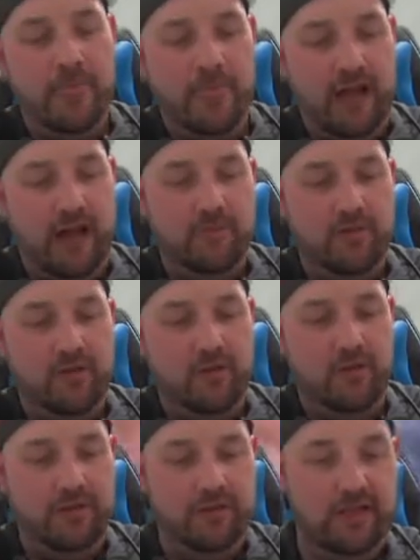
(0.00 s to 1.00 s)
Um, so
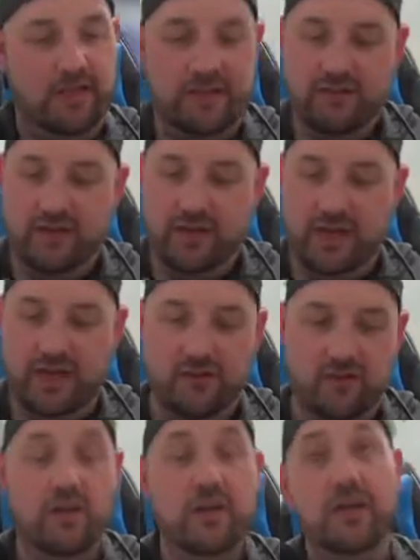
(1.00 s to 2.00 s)
really, really nice for card
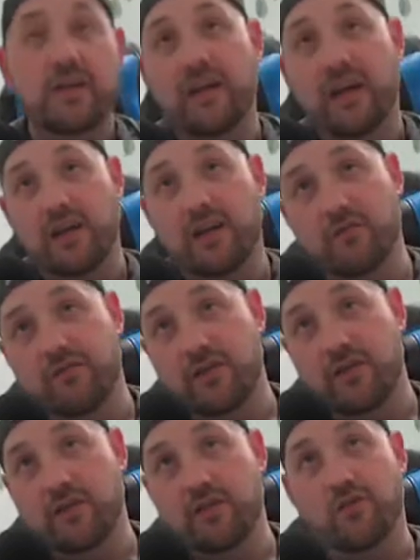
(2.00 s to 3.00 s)
draw. Dark
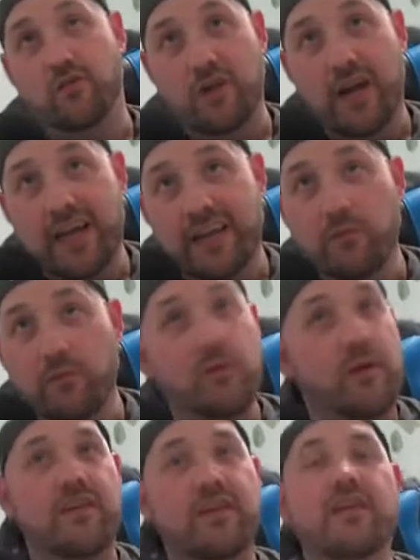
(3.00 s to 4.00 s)
Confidant, great
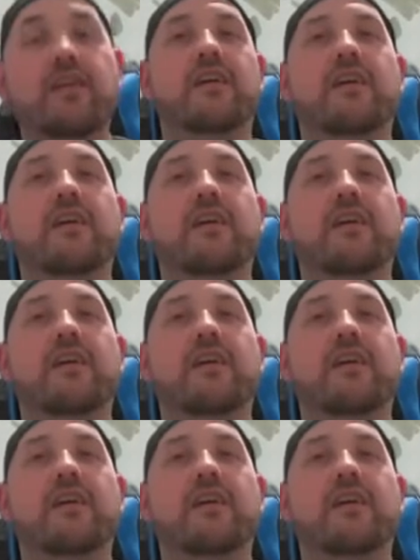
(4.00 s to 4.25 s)
wizard.